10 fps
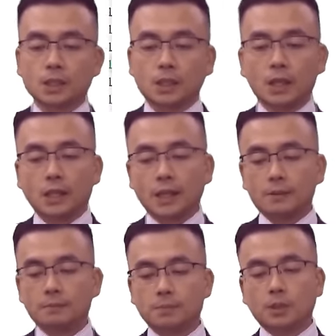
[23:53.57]
Okay,
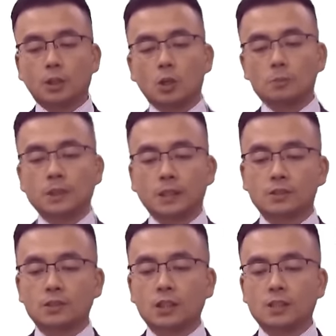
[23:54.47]
again, put a comma
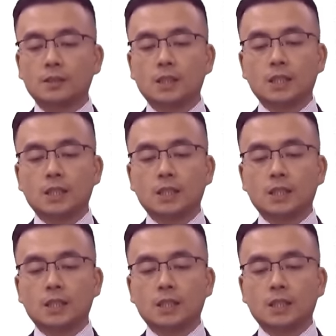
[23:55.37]
next to that,